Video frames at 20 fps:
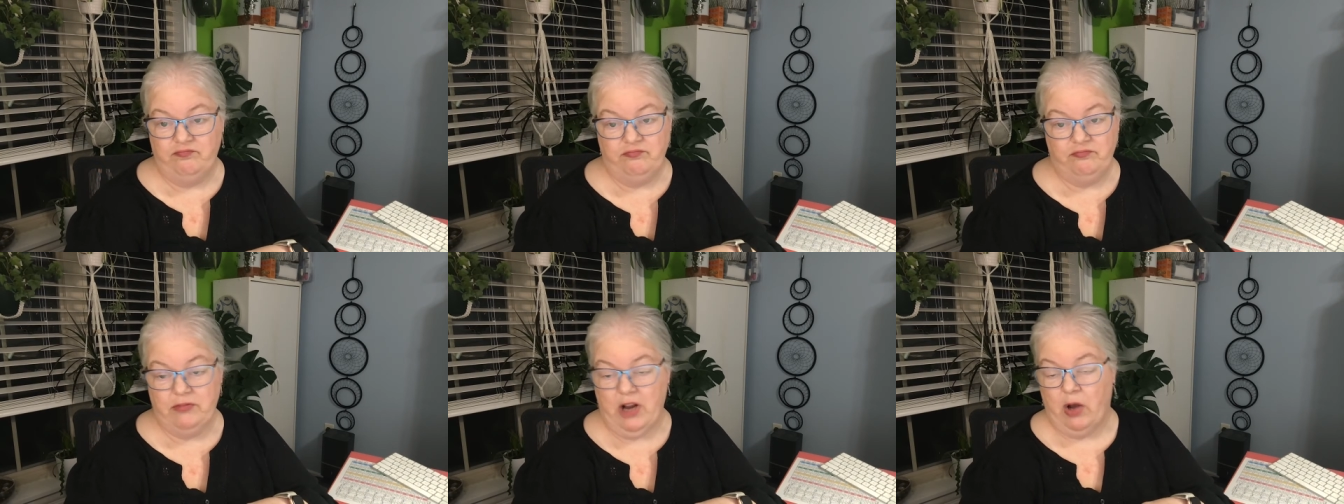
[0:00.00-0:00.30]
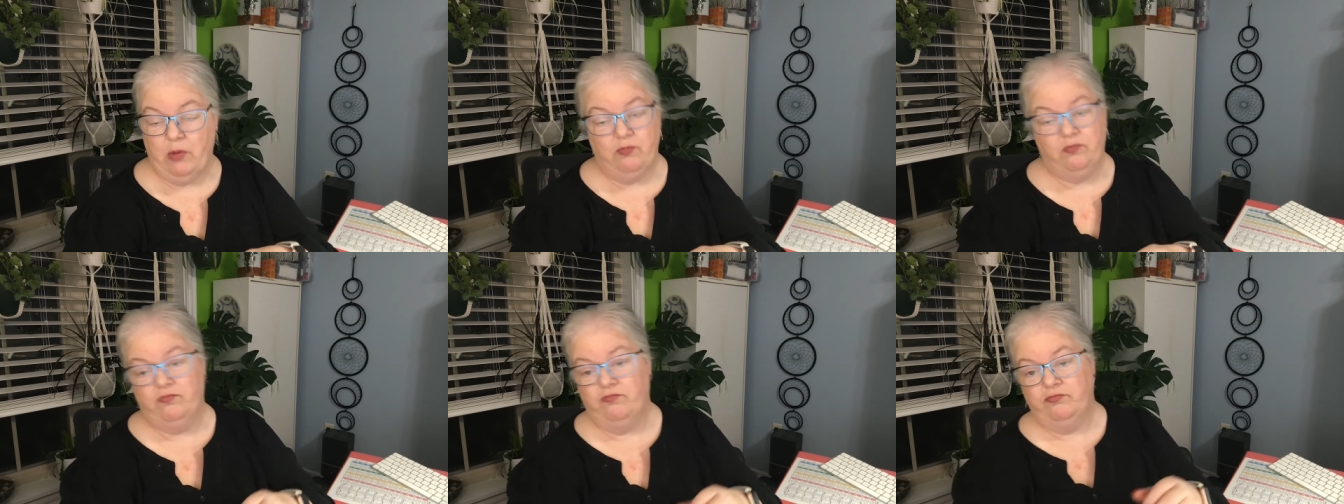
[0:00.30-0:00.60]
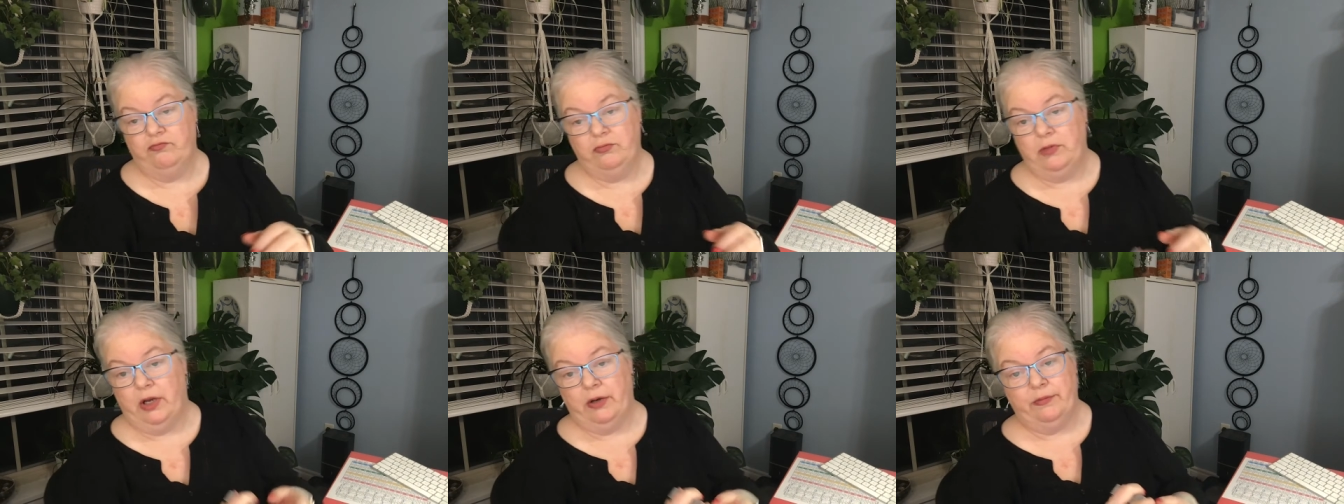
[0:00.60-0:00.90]
No,
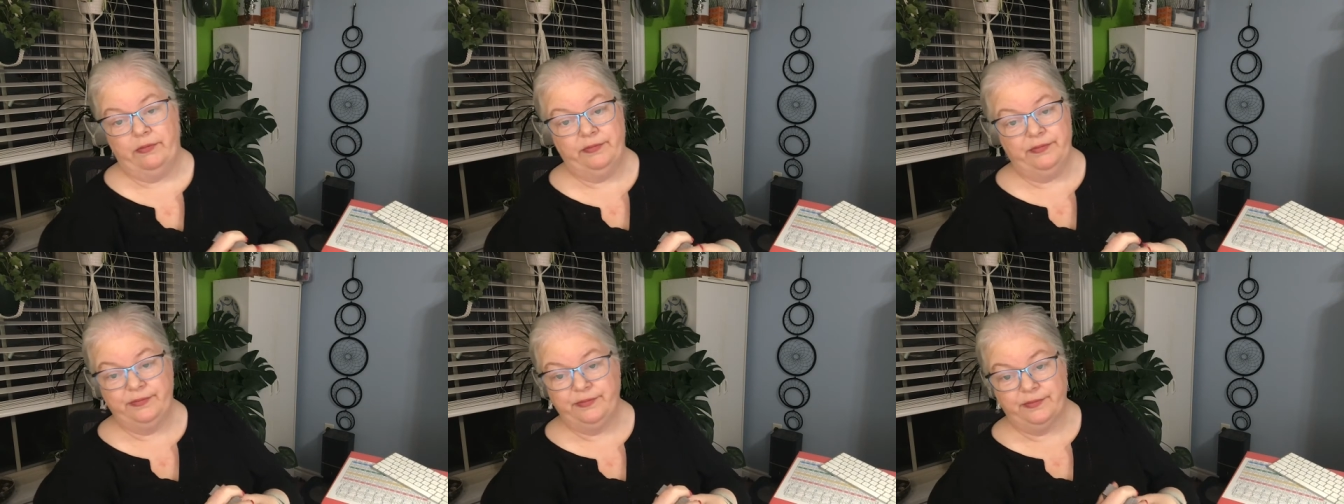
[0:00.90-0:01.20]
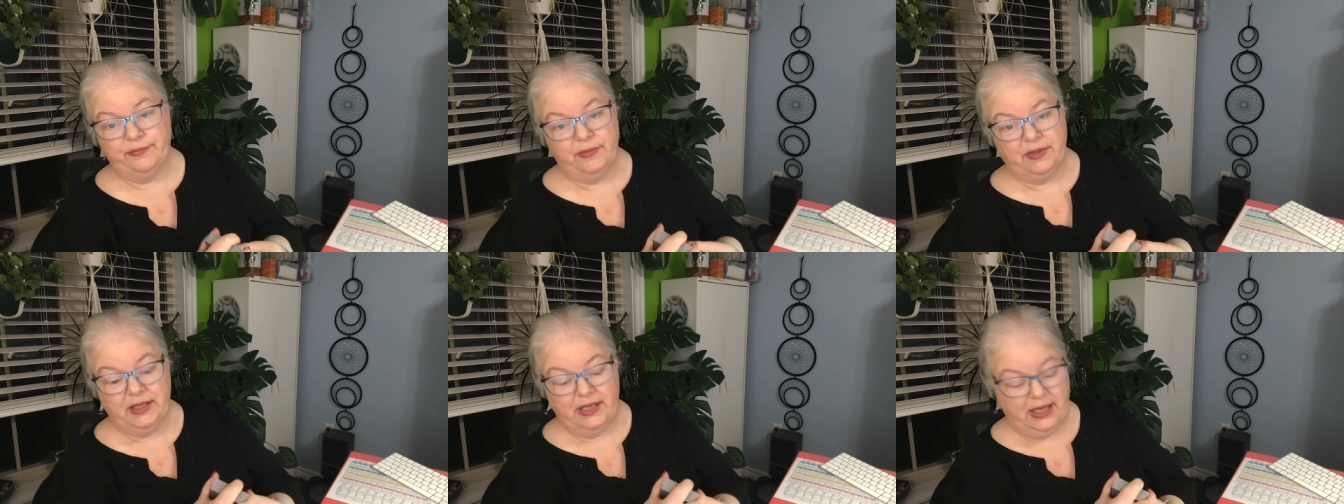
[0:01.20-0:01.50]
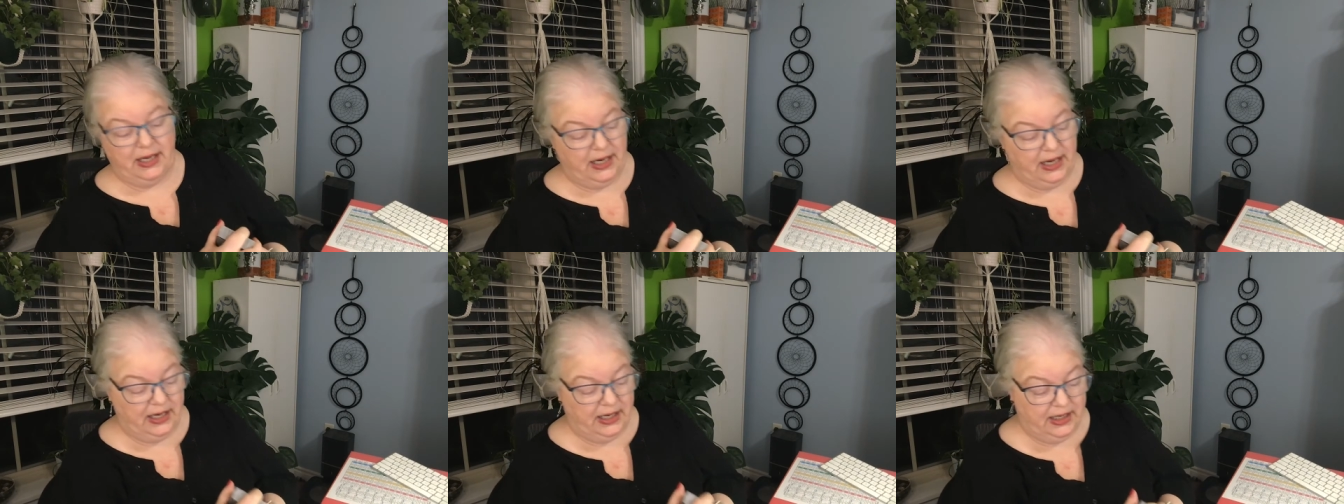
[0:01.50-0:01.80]
no.
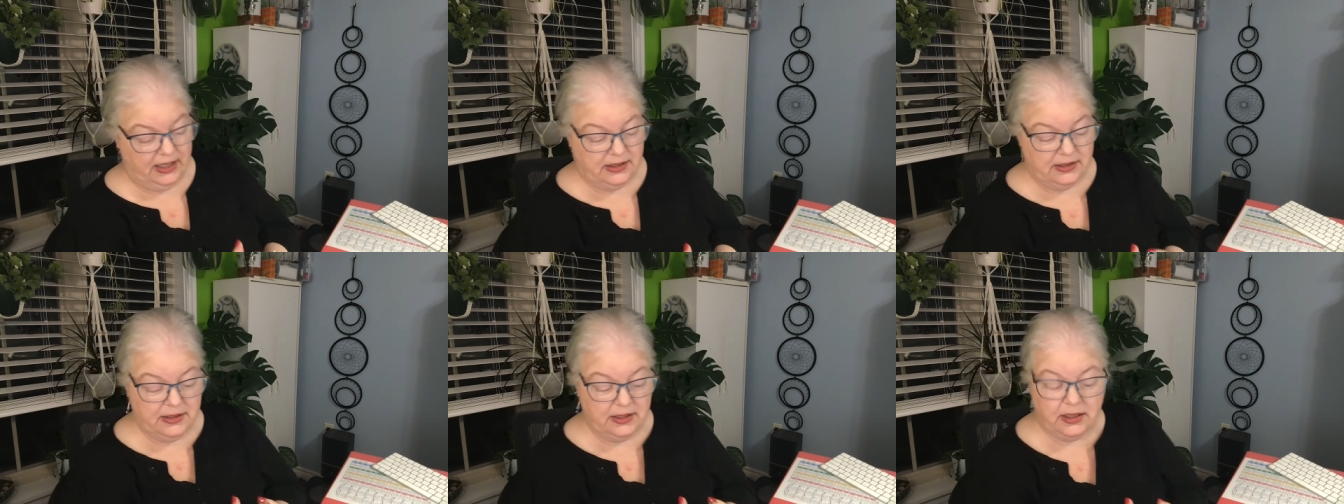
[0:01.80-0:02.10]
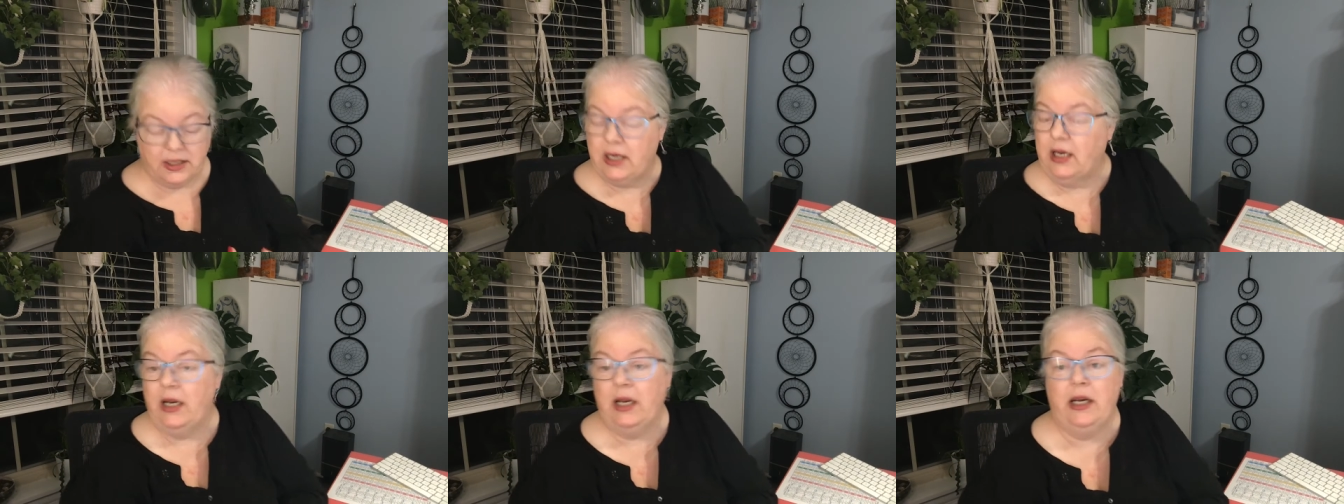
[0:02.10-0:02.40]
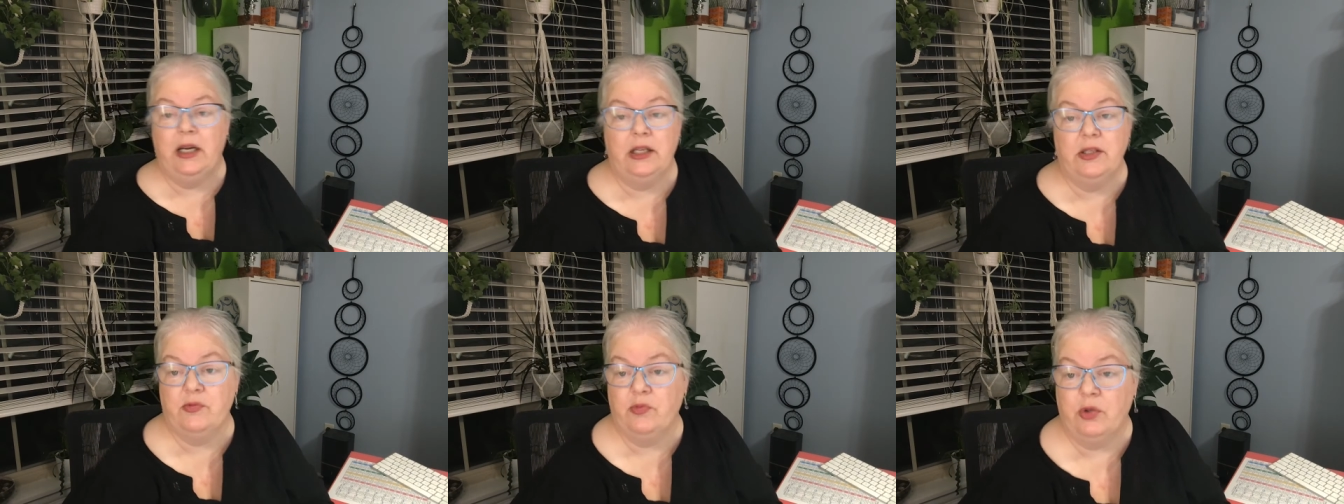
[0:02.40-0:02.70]
Canadians,
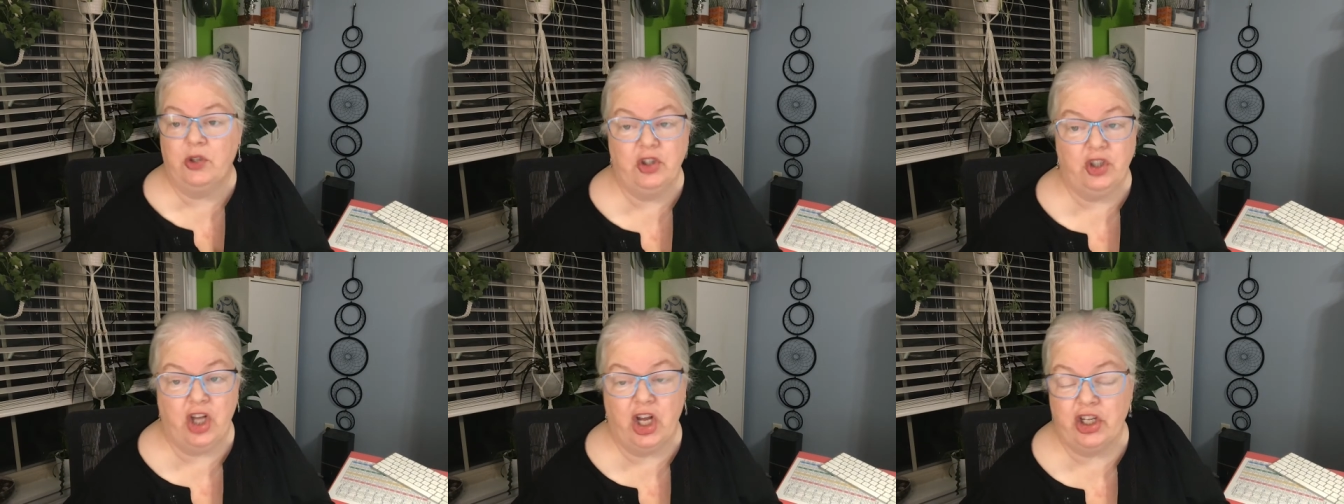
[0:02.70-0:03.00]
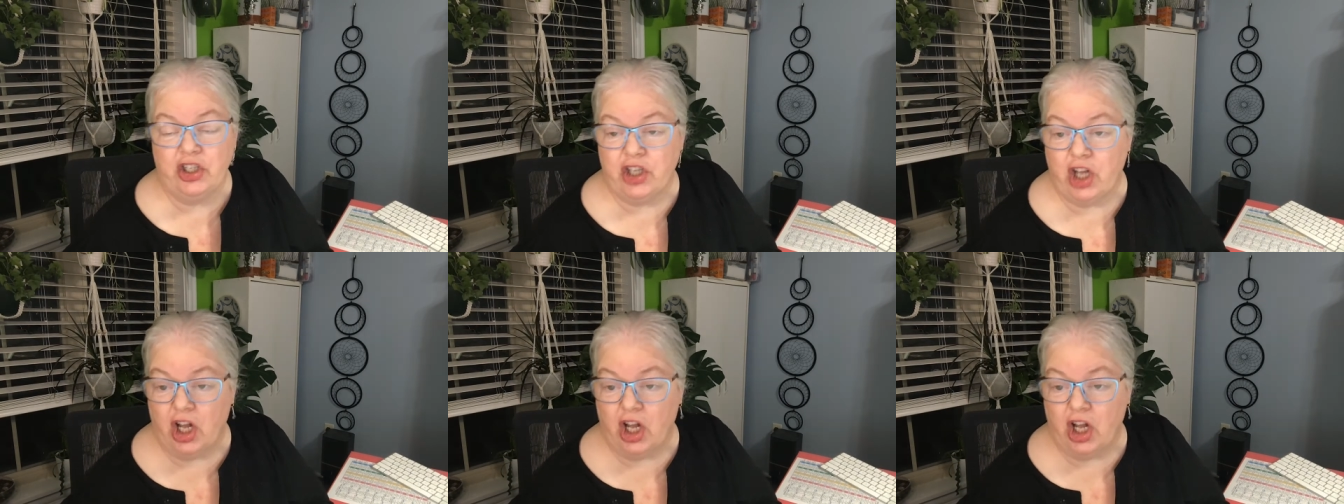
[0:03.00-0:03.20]
Canadians will not